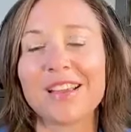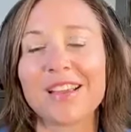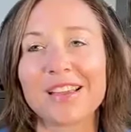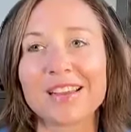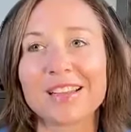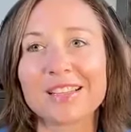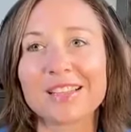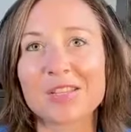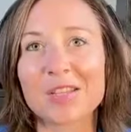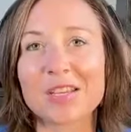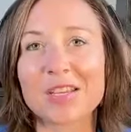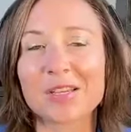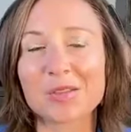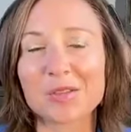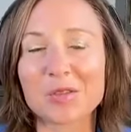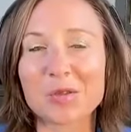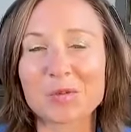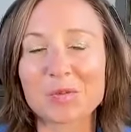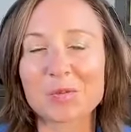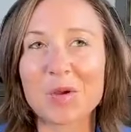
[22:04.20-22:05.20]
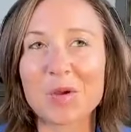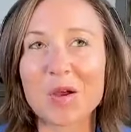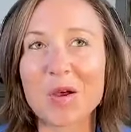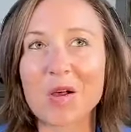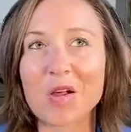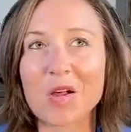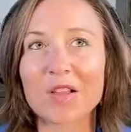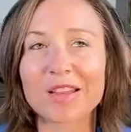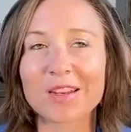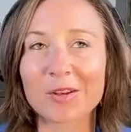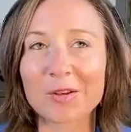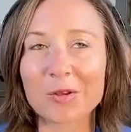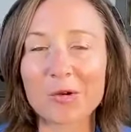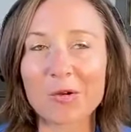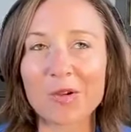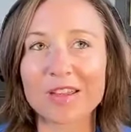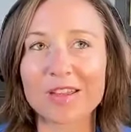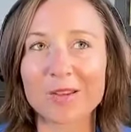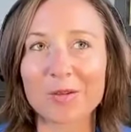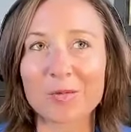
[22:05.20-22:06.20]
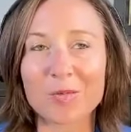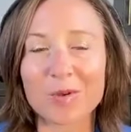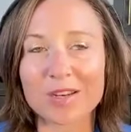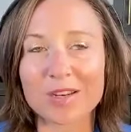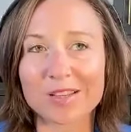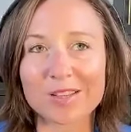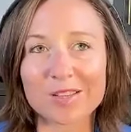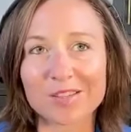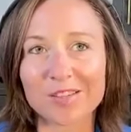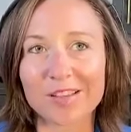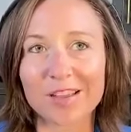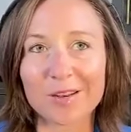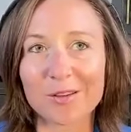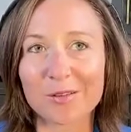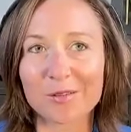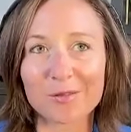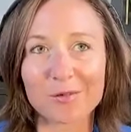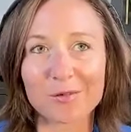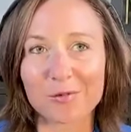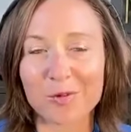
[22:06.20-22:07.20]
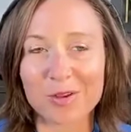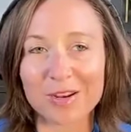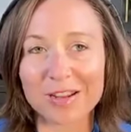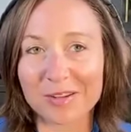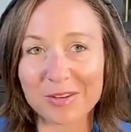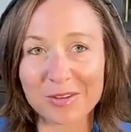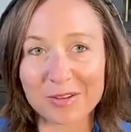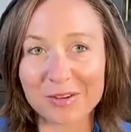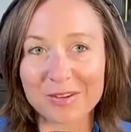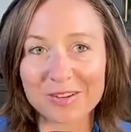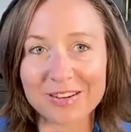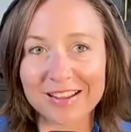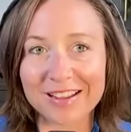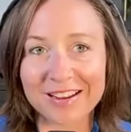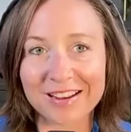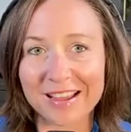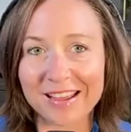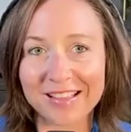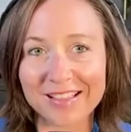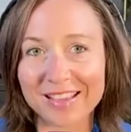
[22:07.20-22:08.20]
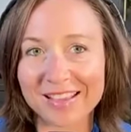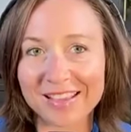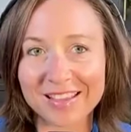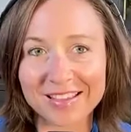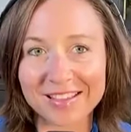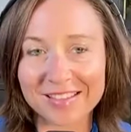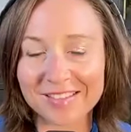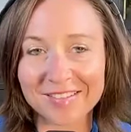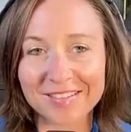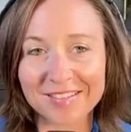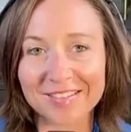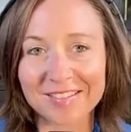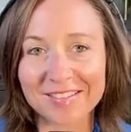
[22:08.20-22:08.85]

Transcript: and it's, like, small and annoying, but it's kind of what I do, and I like it.